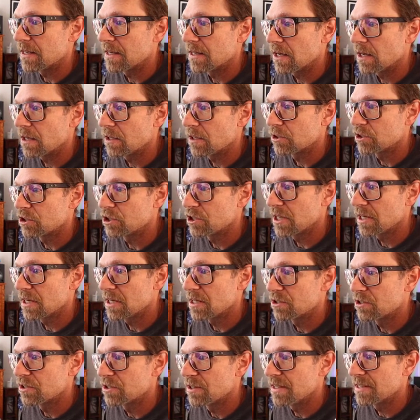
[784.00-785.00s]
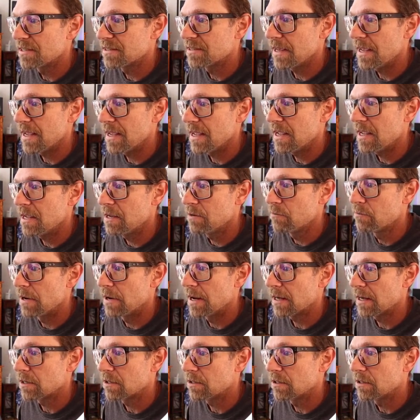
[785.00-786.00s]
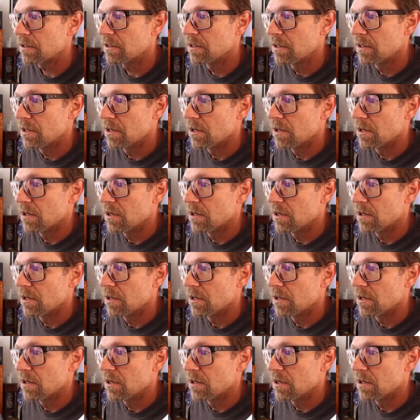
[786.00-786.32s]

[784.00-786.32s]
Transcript: I'll change this A record